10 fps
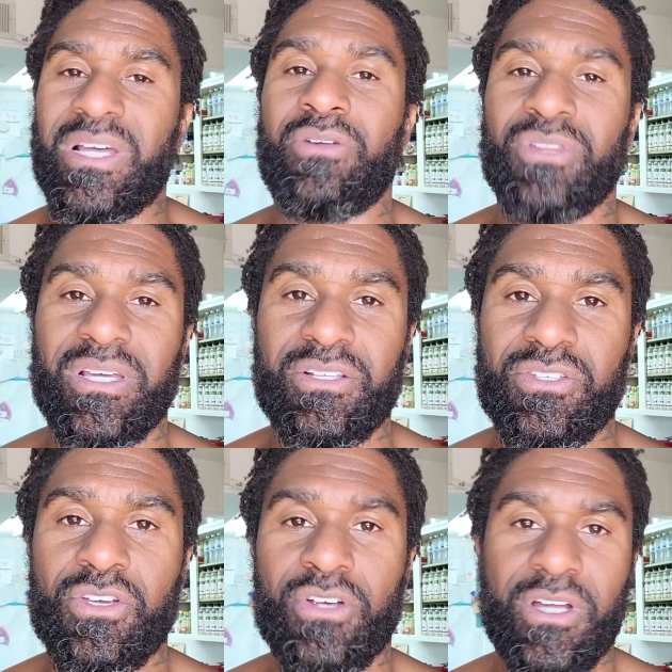I don't think
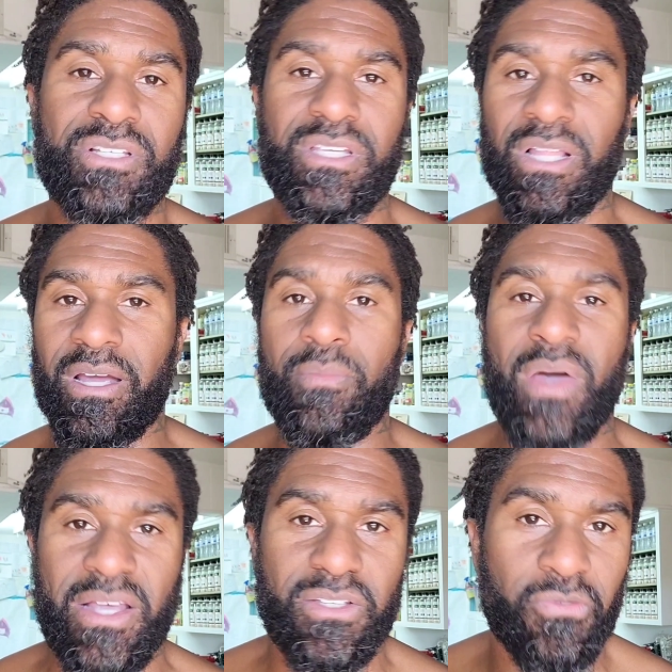it's you're going to see like a
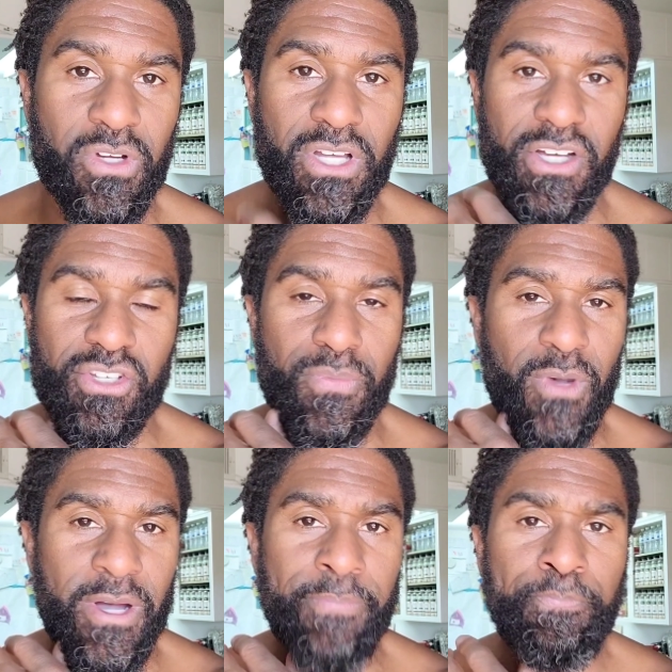massive reduction,
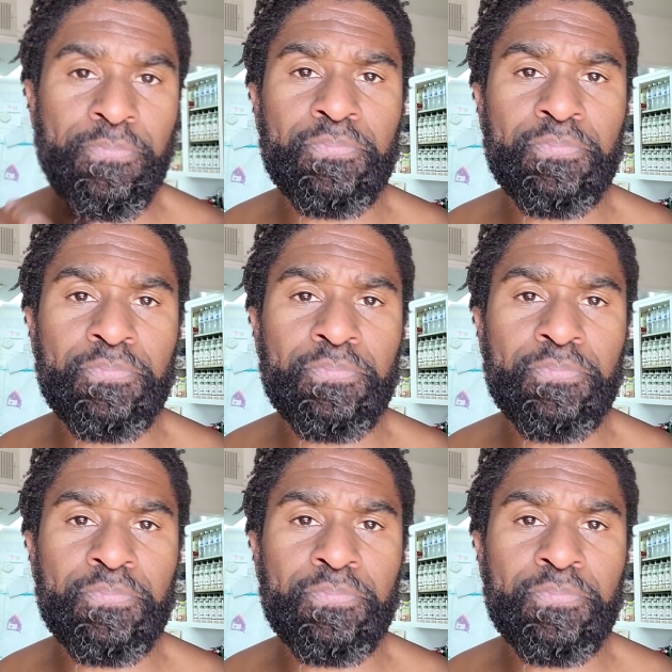but